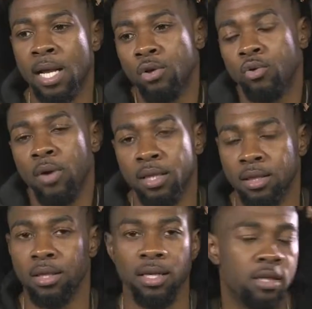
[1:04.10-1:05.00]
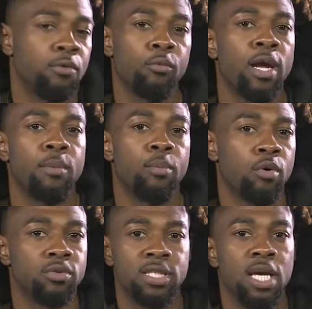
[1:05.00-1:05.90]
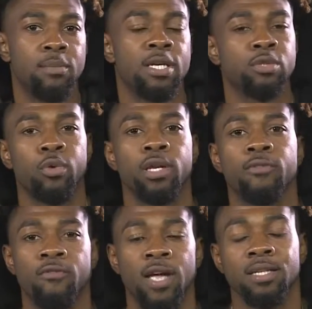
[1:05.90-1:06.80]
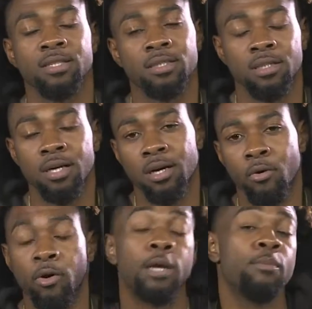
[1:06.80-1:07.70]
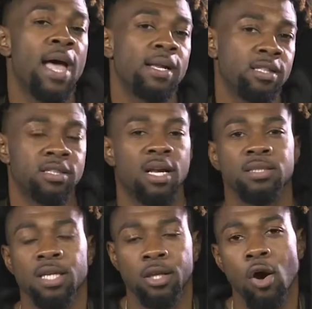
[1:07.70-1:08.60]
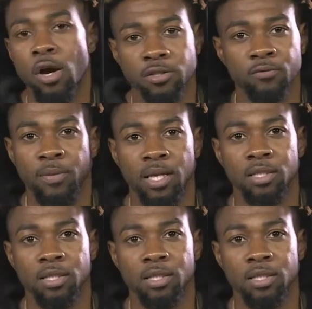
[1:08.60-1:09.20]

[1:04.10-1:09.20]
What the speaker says: knew at the end of the rainbow, Sammie is what impacted, should I say, the hearts of many.